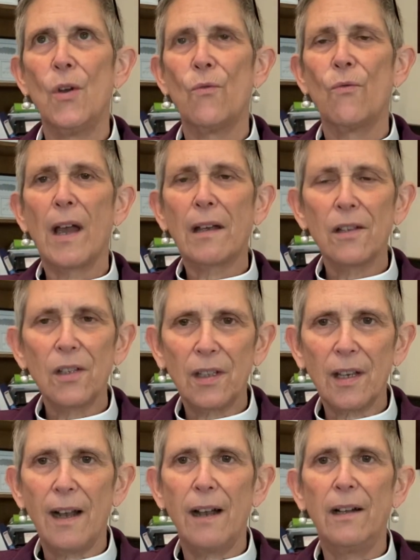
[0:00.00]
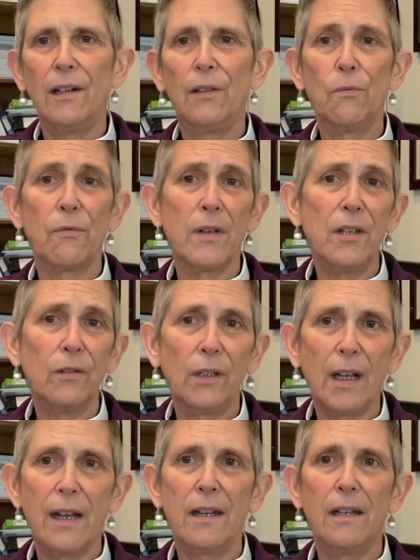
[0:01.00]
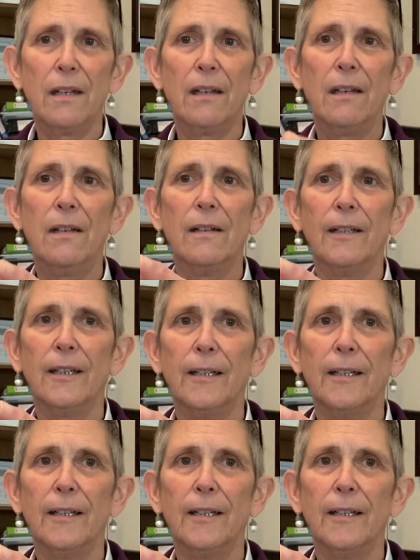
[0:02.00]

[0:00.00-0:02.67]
reconciled, reunited,